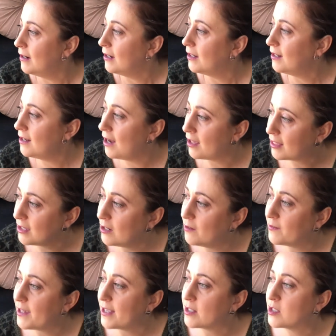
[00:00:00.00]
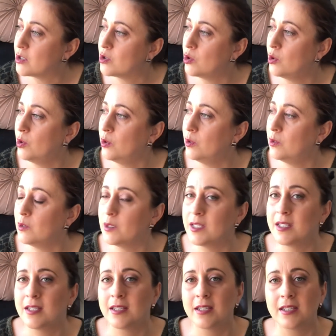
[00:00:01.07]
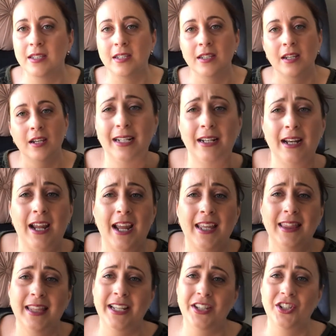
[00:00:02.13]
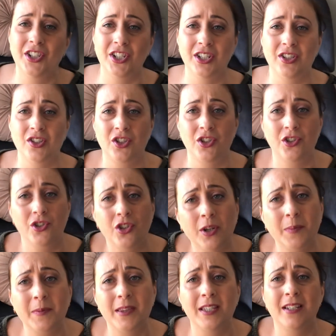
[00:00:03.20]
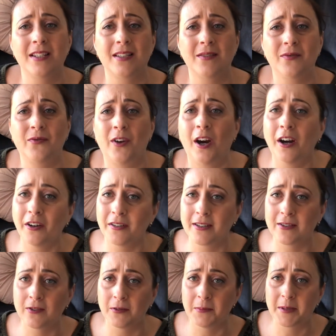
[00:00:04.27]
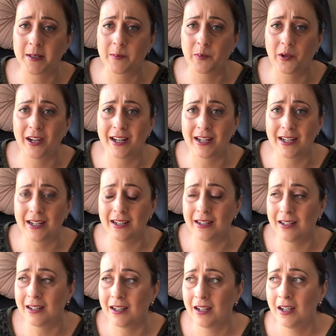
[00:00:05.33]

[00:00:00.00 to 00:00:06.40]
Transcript: Nothing of that sort. And let's just stop this virus from spreading.